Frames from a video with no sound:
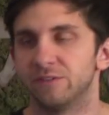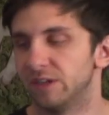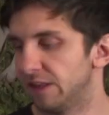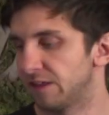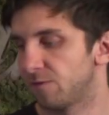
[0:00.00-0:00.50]
even
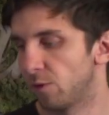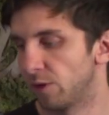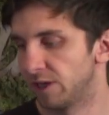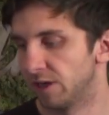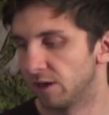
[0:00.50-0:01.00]
in this photo
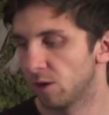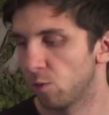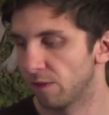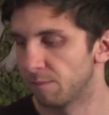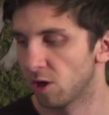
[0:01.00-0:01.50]
here
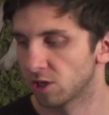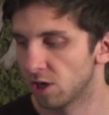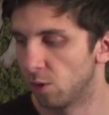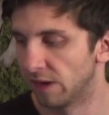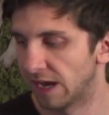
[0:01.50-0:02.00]
with
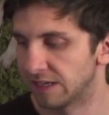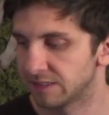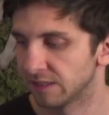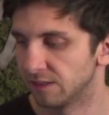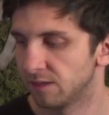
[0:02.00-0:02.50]
Marco in
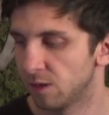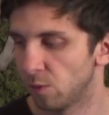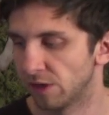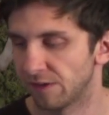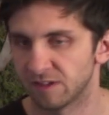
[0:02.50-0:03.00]
Iceland,
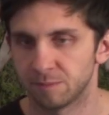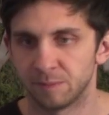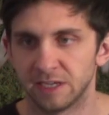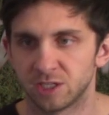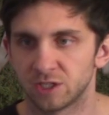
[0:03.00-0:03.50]
we were at this
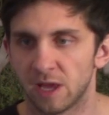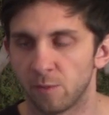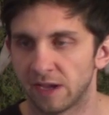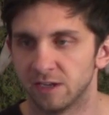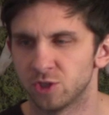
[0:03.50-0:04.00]
beach that
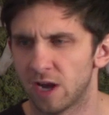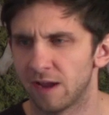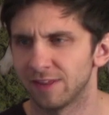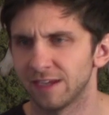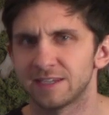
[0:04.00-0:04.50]
we had to
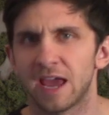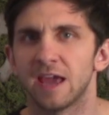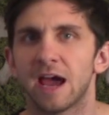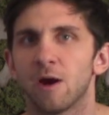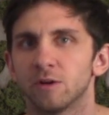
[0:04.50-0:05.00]
drive, I think
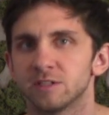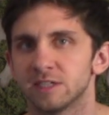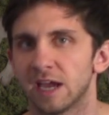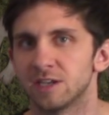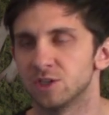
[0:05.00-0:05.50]
10 hours to
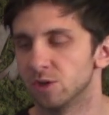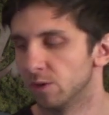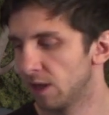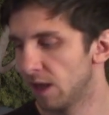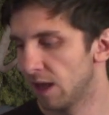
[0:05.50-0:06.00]
get to.
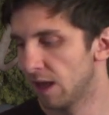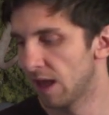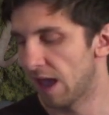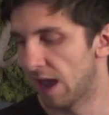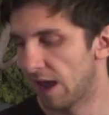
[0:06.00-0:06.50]

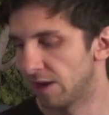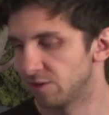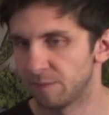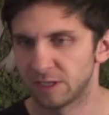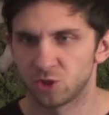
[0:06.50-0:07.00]
And
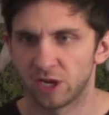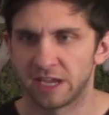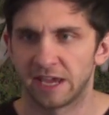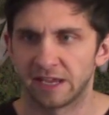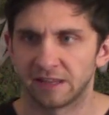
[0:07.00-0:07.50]
it's a bit tricky
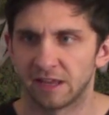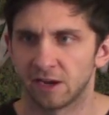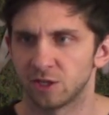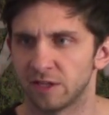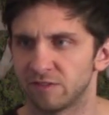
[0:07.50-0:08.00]
getting in there
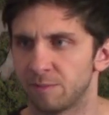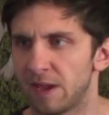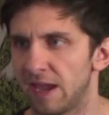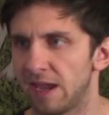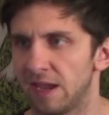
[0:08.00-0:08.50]
because you have to
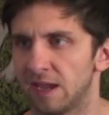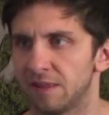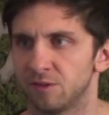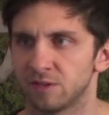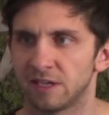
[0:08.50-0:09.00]
pay, and
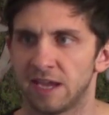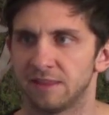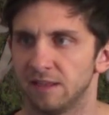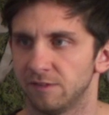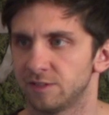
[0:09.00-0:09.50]
then there's a gate
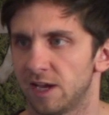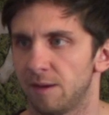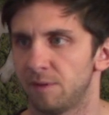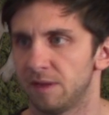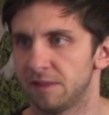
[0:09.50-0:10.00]
that lifts
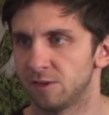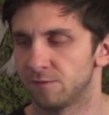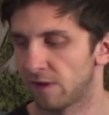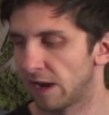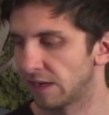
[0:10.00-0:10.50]
up, and then you
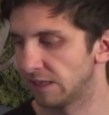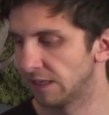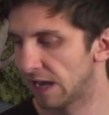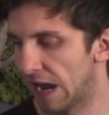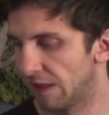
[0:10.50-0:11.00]

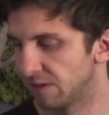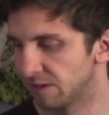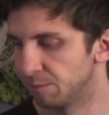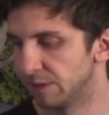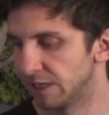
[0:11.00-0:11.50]
finally at this
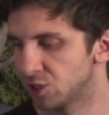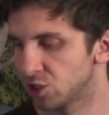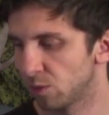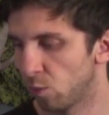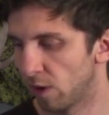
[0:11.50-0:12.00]

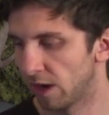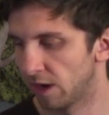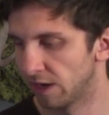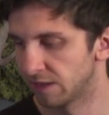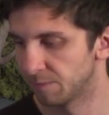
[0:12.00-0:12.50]
beach
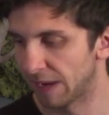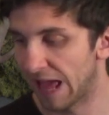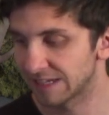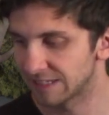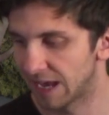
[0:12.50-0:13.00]
where it's
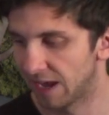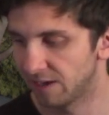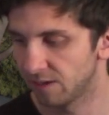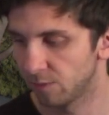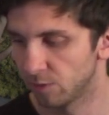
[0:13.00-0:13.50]
black
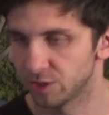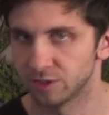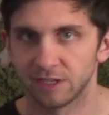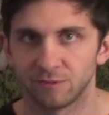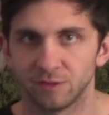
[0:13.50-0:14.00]
sand, which is
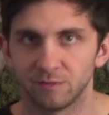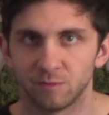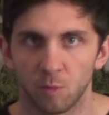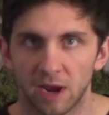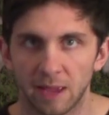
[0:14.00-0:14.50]
different
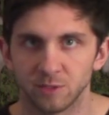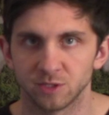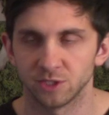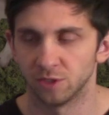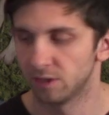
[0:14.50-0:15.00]
from what I'm
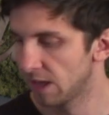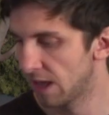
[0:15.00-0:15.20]
used to,